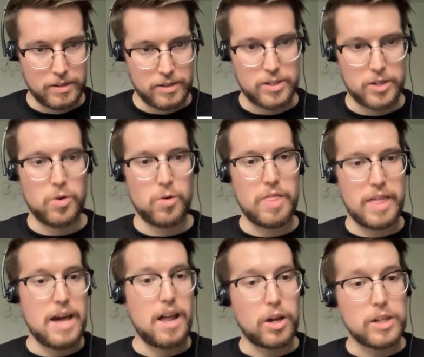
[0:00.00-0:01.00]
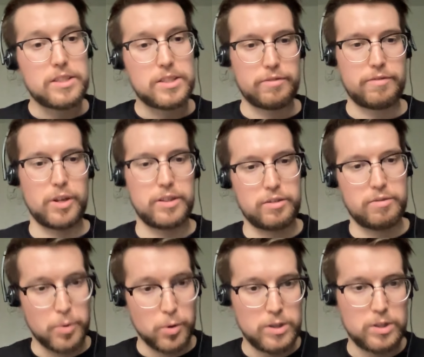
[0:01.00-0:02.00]
So there are lots of lots
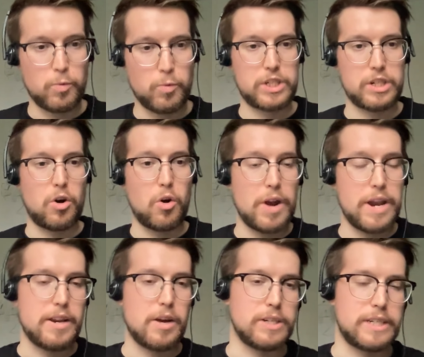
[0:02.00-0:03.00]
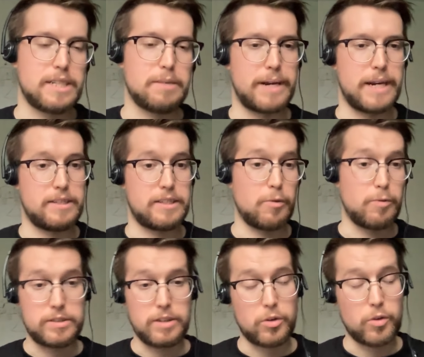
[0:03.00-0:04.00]
of books which are already in our database, and
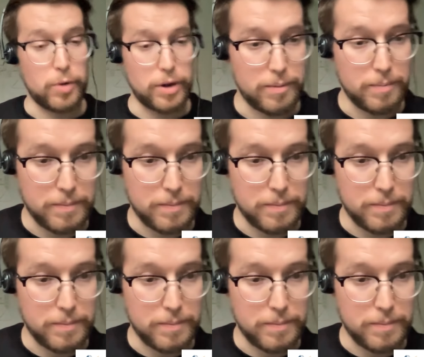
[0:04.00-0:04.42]
we're still growing.